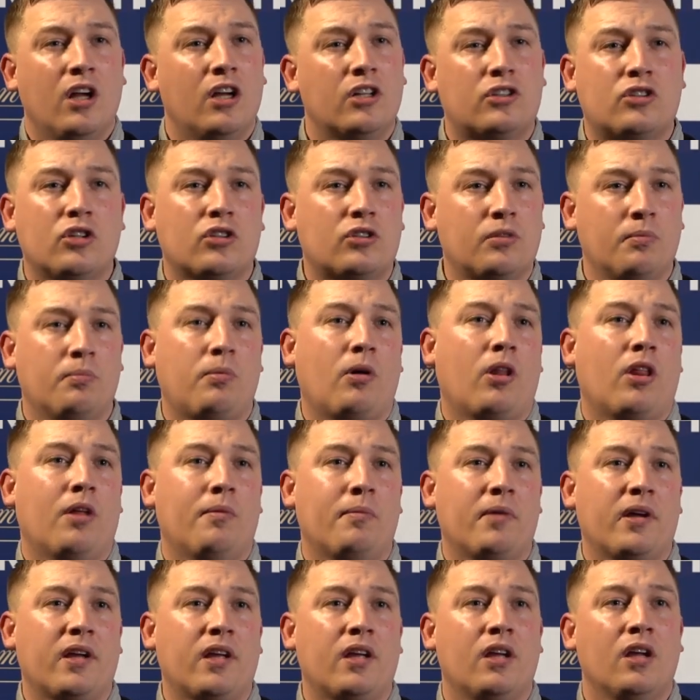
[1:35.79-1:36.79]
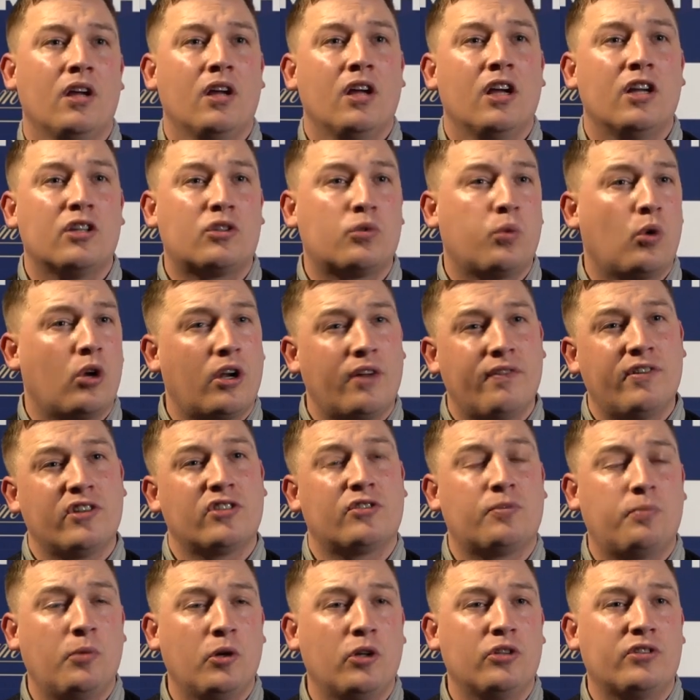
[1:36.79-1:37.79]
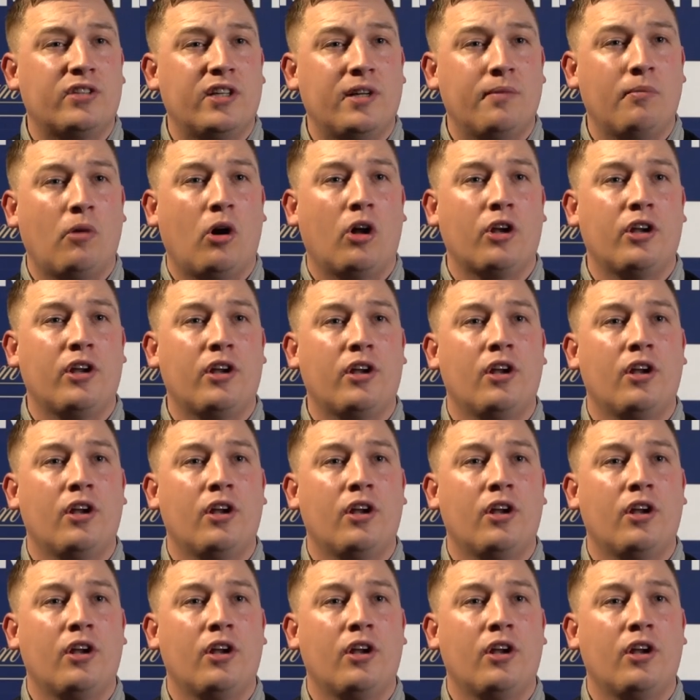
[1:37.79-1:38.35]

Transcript: It doesn't bother me. It's whatever spurs him on.